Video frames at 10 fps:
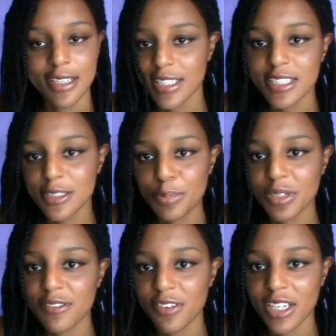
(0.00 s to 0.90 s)
This is
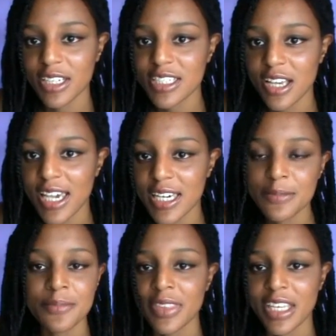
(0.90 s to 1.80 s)
pretty fucking
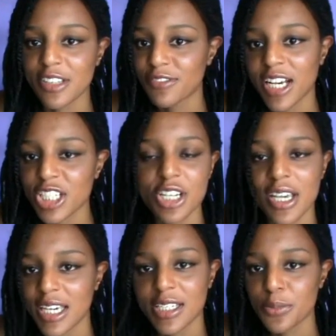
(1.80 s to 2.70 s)
exciting, and The Flash
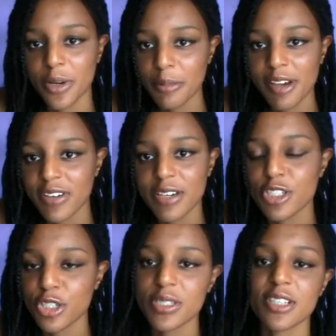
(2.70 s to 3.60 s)
is one of my favourite shows,